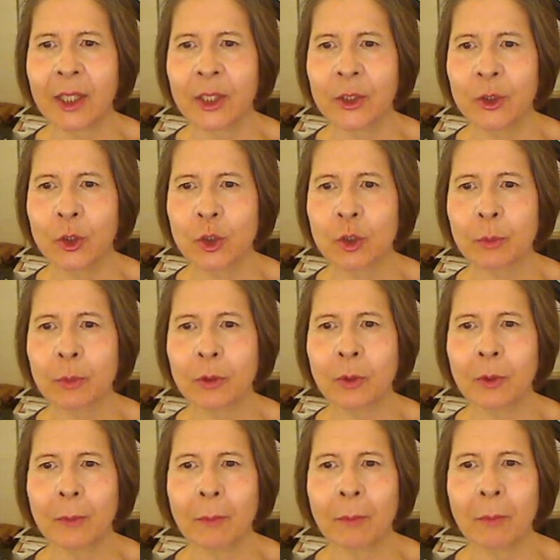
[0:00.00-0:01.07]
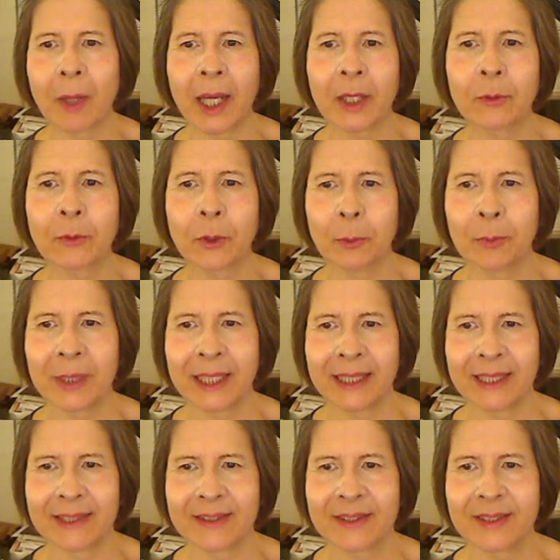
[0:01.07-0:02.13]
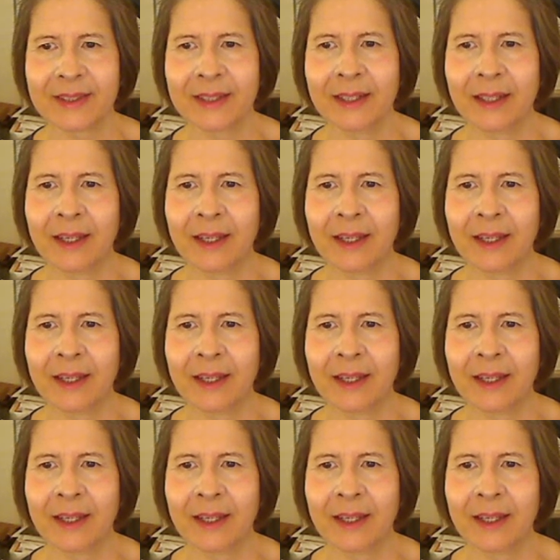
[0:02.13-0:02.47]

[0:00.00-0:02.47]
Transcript: unusable micro penis.